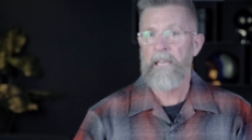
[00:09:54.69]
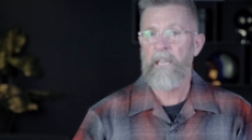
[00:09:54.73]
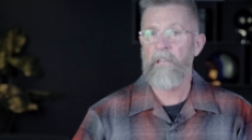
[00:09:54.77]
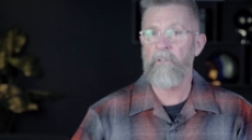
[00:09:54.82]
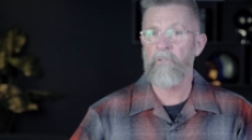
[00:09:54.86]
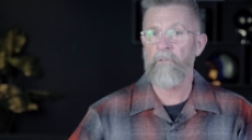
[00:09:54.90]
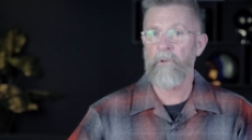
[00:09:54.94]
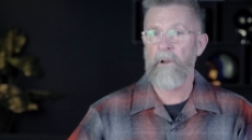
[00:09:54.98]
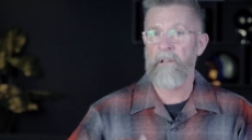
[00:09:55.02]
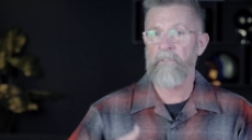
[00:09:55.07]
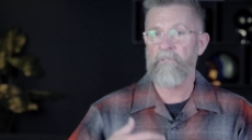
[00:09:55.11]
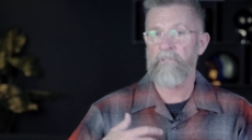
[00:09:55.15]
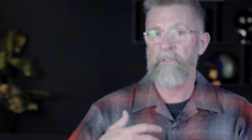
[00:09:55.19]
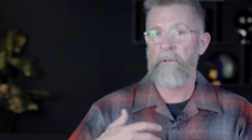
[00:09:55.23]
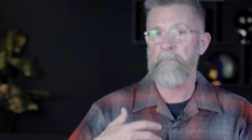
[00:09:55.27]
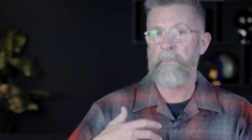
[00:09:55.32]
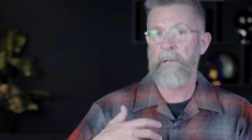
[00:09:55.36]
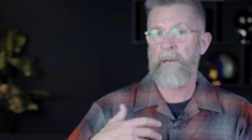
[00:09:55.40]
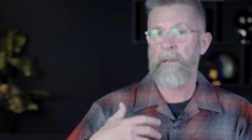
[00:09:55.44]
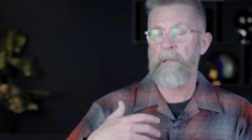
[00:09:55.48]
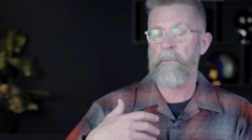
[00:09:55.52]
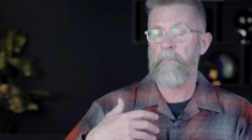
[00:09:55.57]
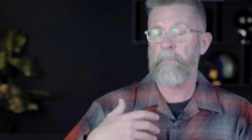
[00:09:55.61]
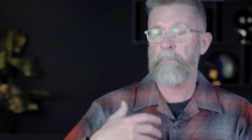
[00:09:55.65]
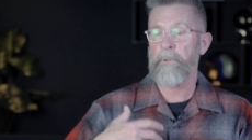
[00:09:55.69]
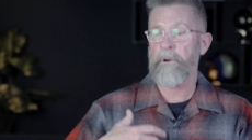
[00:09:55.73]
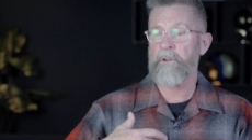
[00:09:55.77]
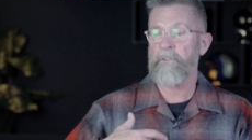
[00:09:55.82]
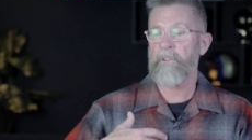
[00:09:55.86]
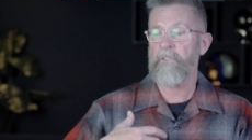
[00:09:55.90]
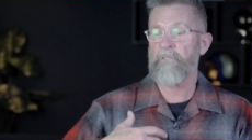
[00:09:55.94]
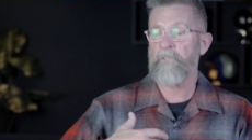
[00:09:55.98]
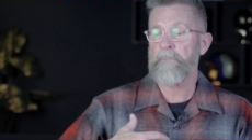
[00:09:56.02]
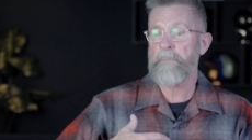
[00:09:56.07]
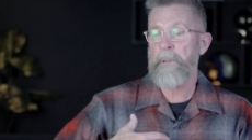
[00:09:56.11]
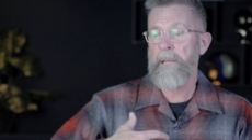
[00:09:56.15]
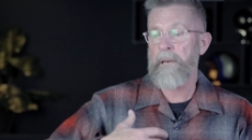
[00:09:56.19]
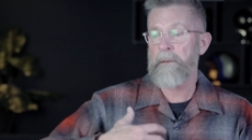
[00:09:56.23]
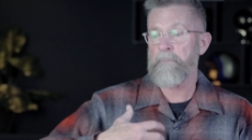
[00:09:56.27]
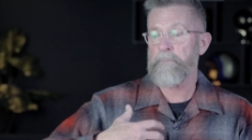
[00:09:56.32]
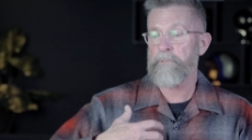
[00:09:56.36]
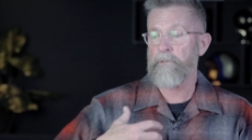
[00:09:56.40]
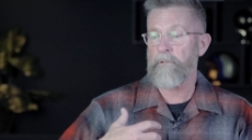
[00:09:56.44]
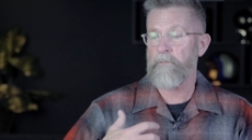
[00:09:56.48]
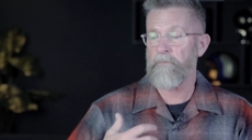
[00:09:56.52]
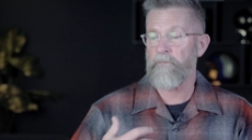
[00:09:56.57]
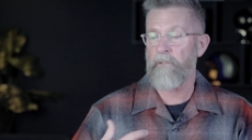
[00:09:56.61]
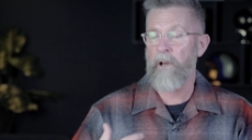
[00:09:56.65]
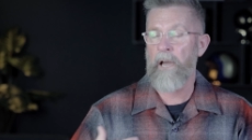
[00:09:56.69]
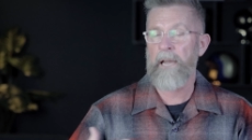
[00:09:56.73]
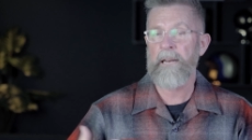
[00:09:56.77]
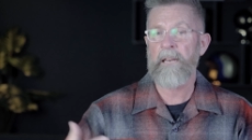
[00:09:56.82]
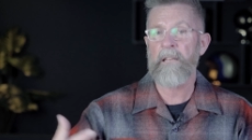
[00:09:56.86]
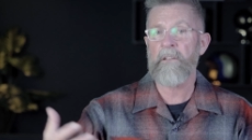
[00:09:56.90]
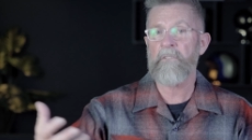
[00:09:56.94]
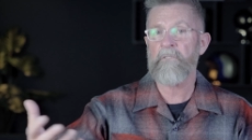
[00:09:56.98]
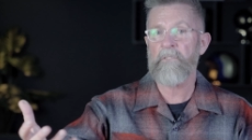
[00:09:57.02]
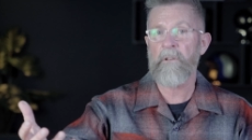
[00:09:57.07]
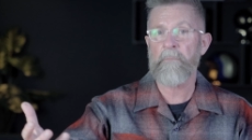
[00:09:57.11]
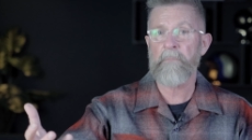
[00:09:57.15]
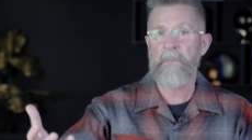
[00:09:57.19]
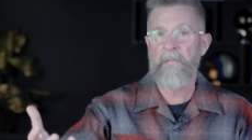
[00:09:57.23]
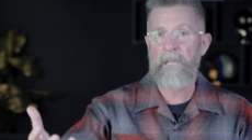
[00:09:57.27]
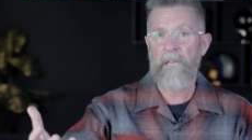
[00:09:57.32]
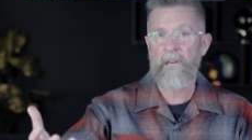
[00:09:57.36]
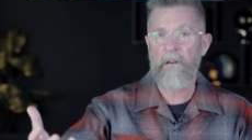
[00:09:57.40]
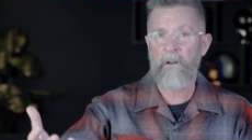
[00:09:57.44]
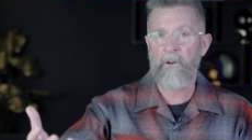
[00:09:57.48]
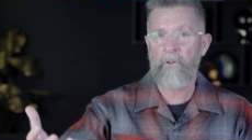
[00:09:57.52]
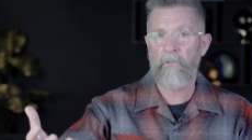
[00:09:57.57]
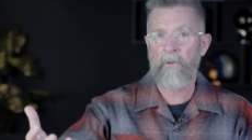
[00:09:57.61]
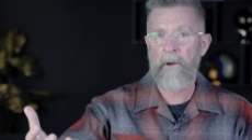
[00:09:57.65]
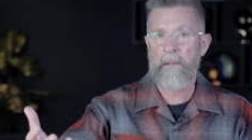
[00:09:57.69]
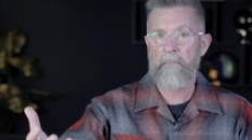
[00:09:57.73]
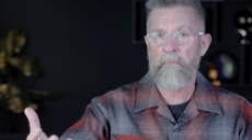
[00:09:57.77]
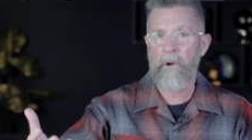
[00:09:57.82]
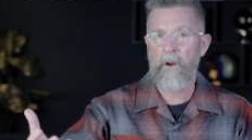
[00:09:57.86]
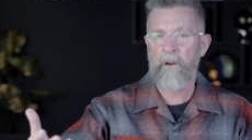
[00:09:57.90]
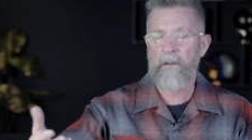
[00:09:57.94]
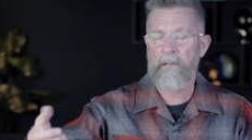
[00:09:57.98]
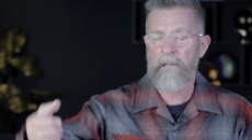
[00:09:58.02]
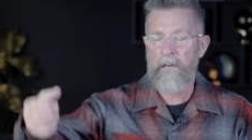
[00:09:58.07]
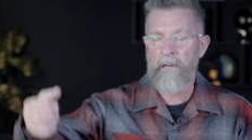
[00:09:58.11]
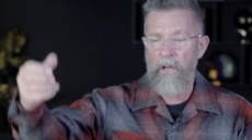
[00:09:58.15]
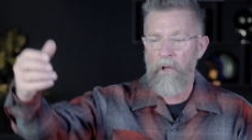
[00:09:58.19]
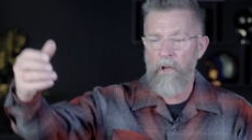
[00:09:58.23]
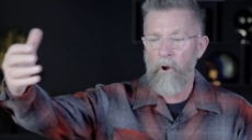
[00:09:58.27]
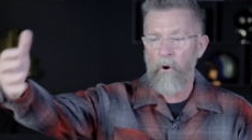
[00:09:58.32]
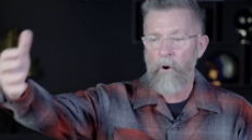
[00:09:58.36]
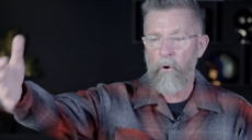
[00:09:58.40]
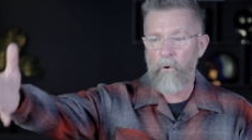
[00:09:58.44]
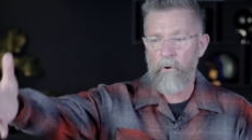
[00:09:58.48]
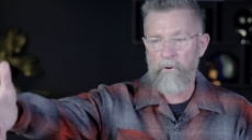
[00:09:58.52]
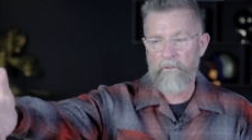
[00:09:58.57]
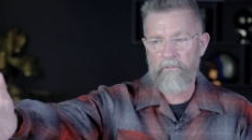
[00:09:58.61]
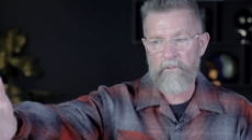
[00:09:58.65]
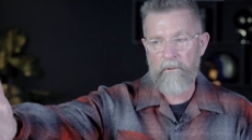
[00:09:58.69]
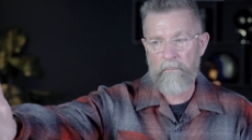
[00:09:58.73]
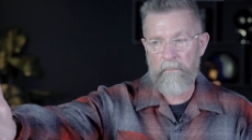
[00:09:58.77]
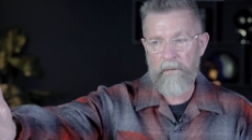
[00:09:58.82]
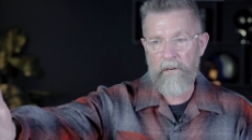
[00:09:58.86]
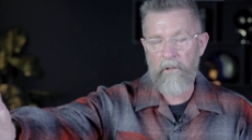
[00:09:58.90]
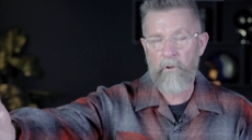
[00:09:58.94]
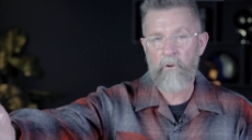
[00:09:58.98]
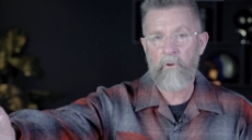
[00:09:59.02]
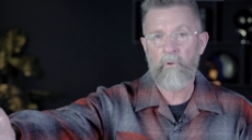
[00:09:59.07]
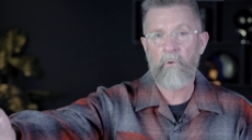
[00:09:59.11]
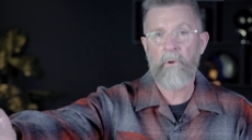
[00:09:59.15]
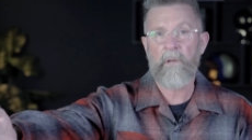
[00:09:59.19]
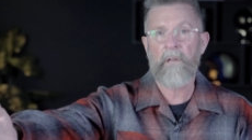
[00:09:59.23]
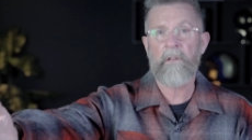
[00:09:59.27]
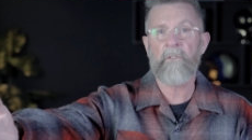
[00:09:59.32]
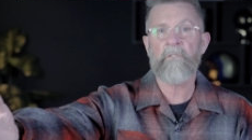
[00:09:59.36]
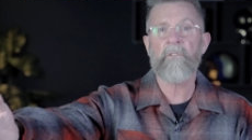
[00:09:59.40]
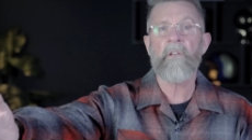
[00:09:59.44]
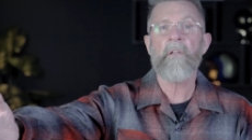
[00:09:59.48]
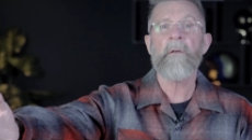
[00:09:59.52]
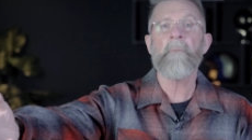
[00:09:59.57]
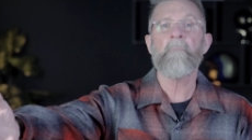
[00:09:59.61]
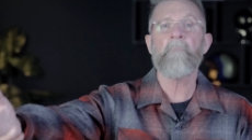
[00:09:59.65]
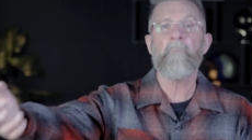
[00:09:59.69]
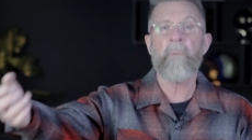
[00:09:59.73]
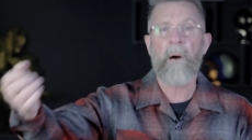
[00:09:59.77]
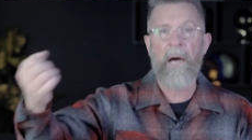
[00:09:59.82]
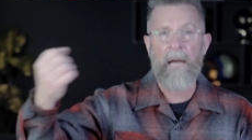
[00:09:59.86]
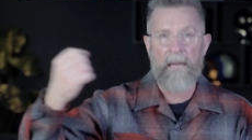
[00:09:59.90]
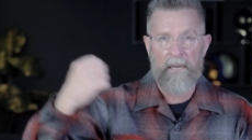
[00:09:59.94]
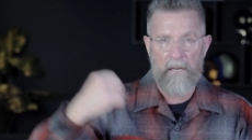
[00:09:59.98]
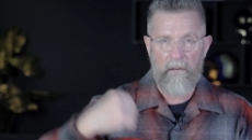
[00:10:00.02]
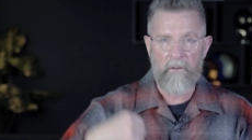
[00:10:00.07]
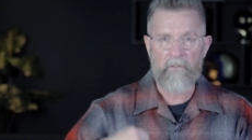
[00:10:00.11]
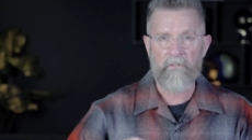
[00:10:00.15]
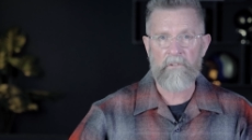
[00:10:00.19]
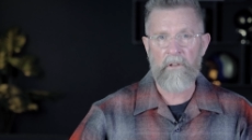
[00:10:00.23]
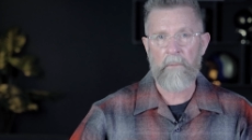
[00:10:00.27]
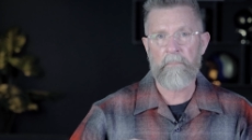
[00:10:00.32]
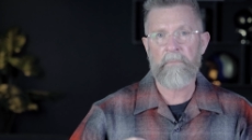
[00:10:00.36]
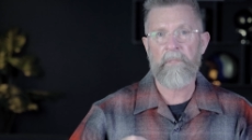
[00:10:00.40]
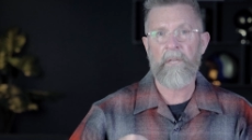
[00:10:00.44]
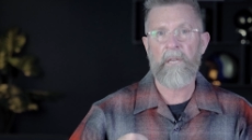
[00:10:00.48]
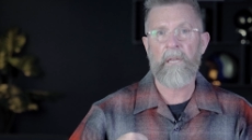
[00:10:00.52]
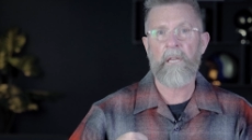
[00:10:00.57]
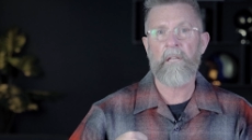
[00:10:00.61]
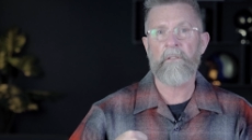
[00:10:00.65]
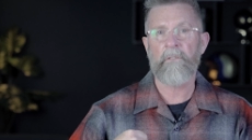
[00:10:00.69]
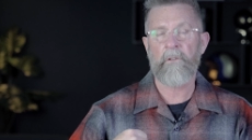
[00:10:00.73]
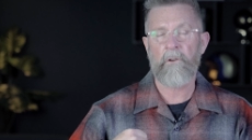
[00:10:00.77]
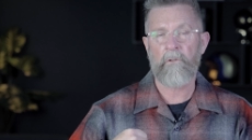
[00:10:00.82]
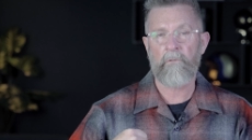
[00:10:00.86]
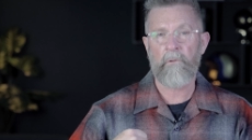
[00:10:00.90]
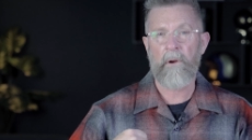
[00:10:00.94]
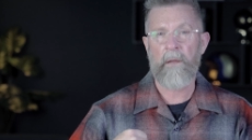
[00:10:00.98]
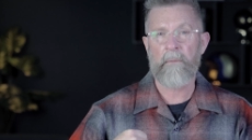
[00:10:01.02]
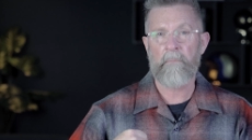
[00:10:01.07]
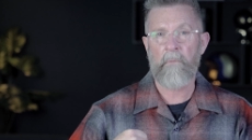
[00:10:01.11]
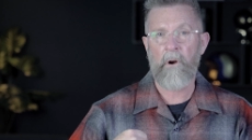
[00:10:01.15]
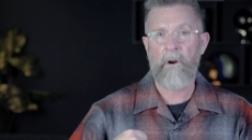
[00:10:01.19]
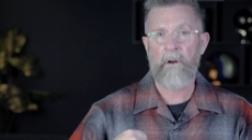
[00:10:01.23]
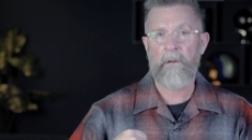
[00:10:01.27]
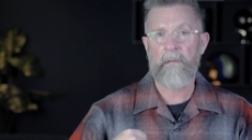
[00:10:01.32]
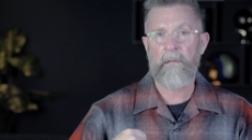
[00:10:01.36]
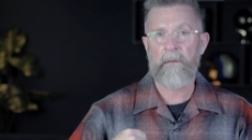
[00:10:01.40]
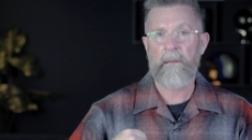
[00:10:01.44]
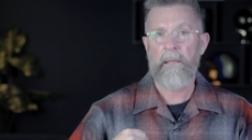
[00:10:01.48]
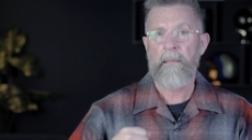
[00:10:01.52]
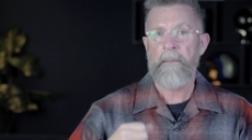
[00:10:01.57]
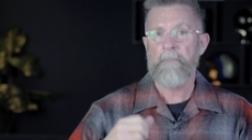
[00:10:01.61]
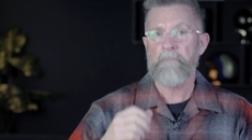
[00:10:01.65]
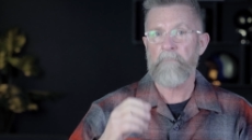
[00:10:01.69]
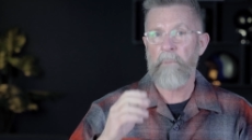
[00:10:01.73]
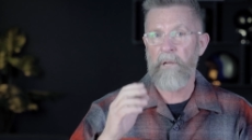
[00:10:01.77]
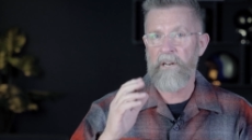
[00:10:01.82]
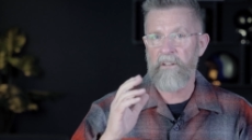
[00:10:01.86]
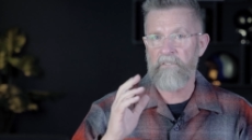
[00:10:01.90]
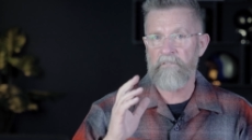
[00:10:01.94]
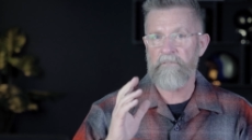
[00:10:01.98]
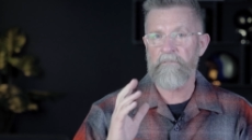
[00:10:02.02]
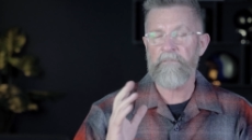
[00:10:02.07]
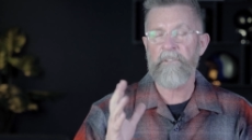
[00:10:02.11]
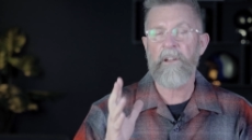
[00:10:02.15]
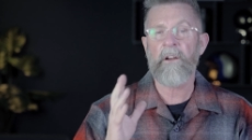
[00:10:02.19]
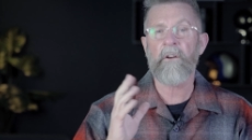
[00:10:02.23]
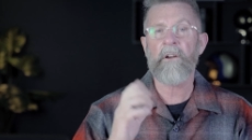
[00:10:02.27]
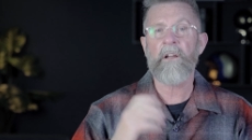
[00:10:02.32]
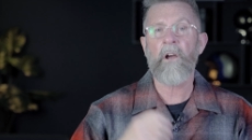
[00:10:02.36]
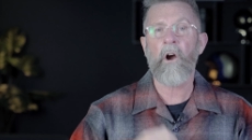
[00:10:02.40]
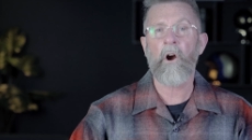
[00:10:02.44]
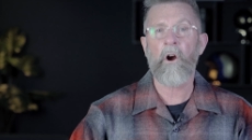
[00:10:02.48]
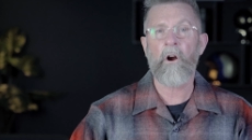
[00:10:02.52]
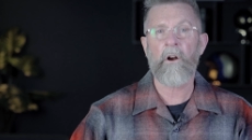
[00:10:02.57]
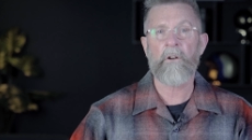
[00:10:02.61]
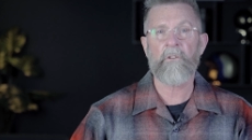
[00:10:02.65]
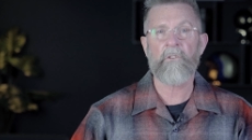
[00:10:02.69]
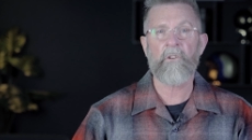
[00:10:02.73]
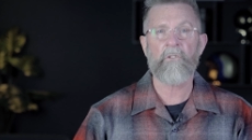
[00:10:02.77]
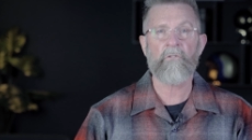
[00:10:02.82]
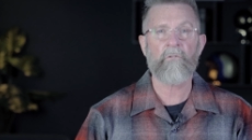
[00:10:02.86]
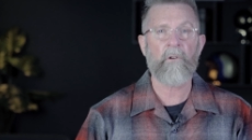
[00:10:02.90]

either as somebody participating providing something in a gray market or somebody who is buying something in the gray market. But it's very hard to